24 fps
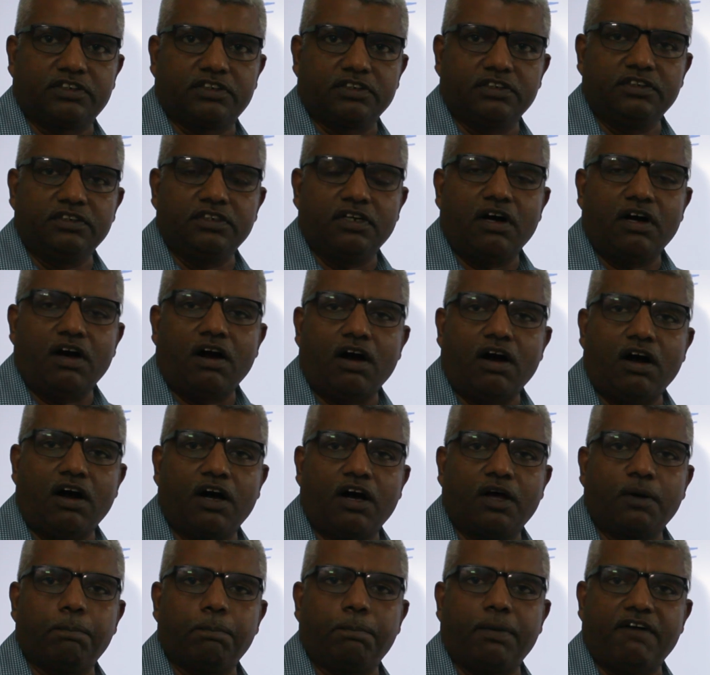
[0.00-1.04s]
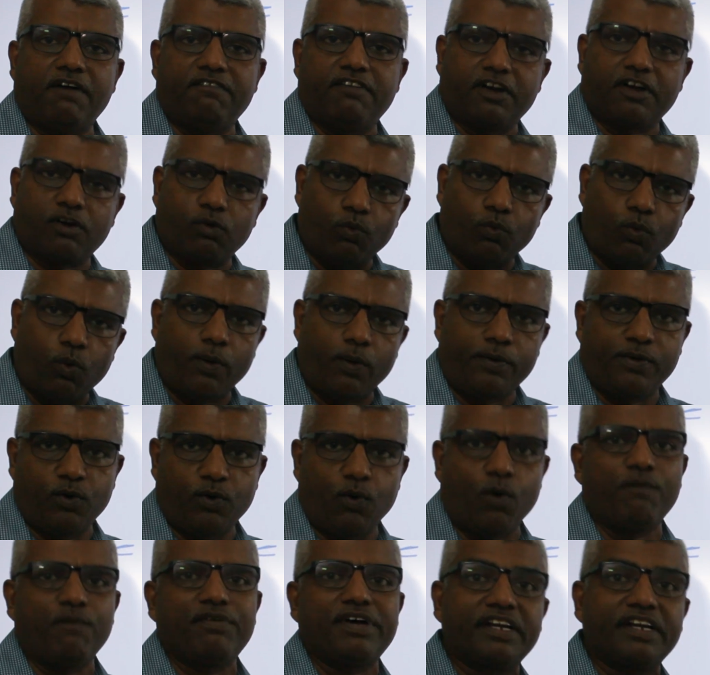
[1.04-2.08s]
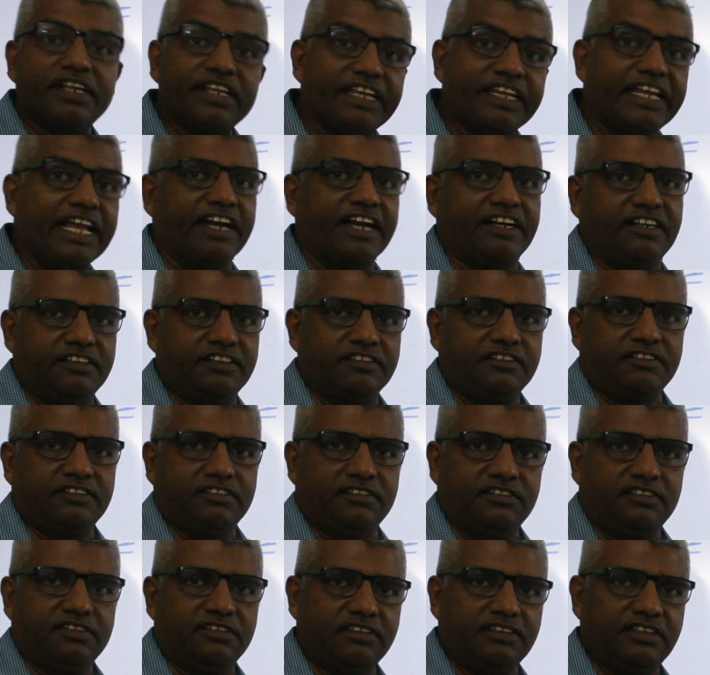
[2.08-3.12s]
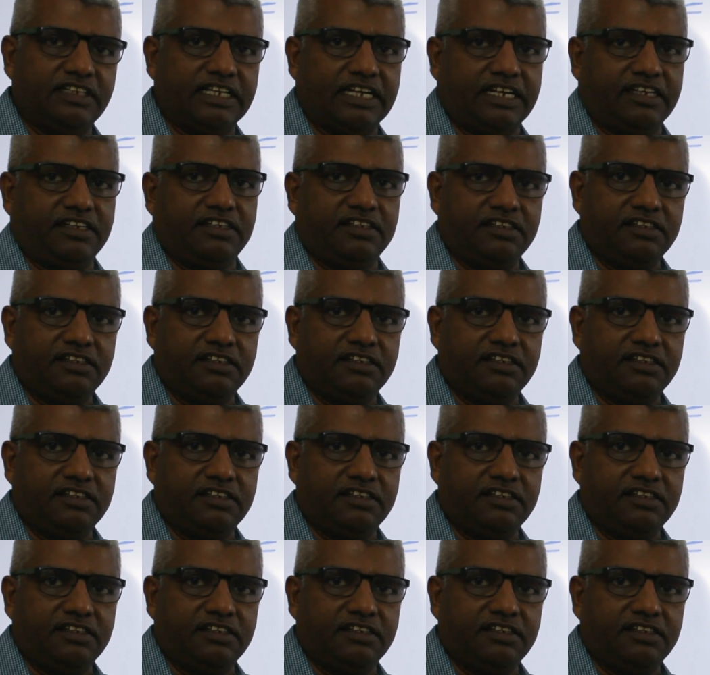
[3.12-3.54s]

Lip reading: to r power 1 over n